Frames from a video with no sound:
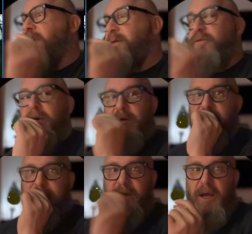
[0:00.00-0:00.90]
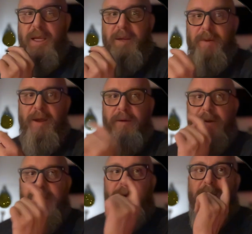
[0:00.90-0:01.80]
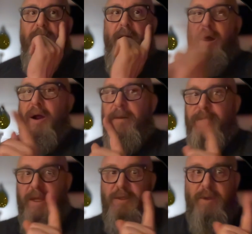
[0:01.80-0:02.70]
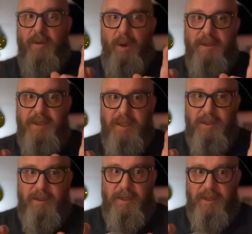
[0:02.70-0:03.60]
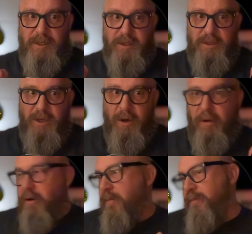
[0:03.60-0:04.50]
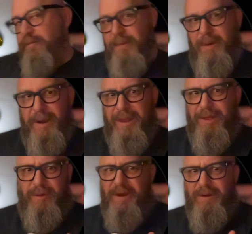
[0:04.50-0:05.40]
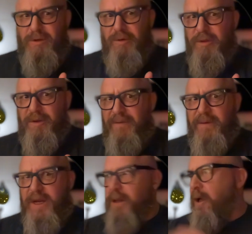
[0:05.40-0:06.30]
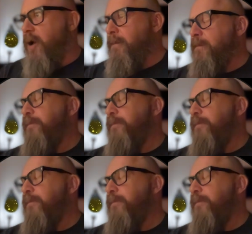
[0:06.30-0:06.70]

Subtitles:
of drones I'm talking about, the ones in this show are like 3 feet long.